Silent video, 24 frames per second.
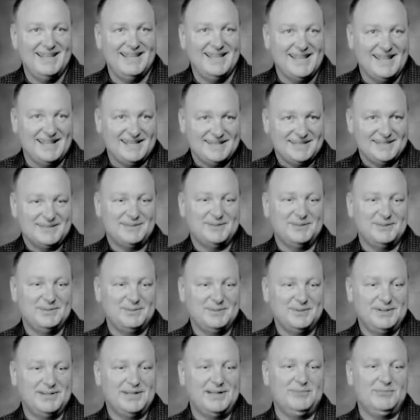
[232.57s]
That's
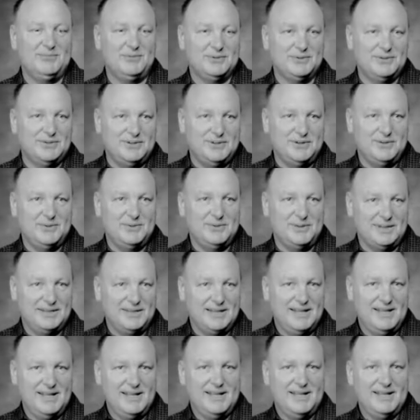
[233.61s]
really helpful to know that
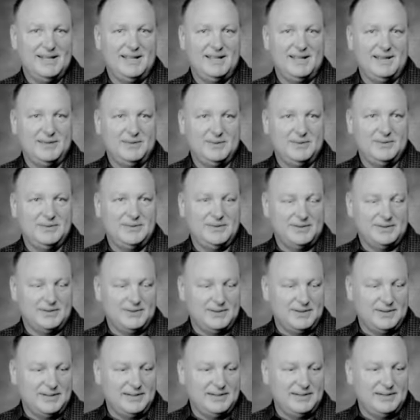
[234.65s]

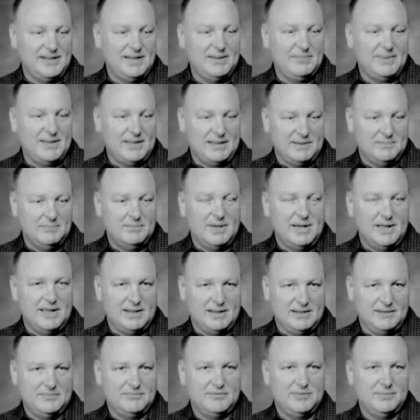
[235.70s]
and to keep that in
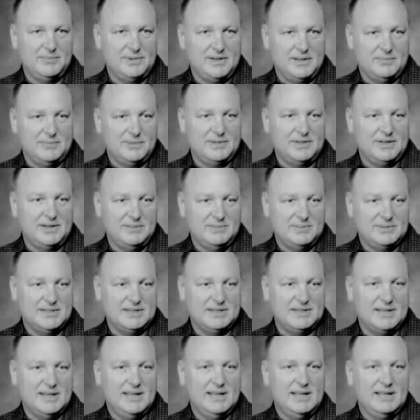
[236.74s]
mind from time to time. It's
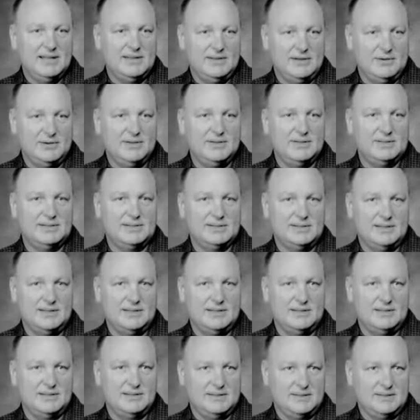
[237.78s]
like there is a